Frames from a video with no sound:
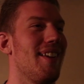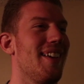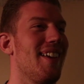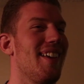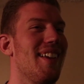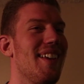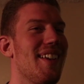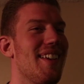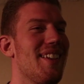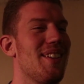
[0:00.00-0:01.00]
No, you
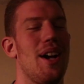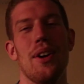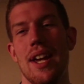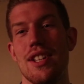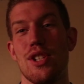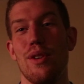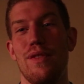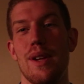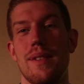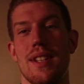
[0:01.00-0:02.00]
said two fifty. Okay, two
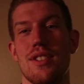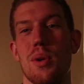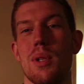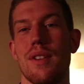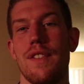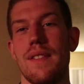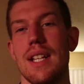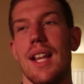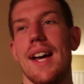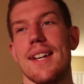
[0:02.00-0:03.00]
fifty. two hundred fifty
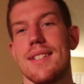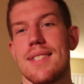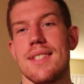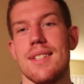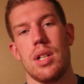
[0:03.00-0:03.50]
likes.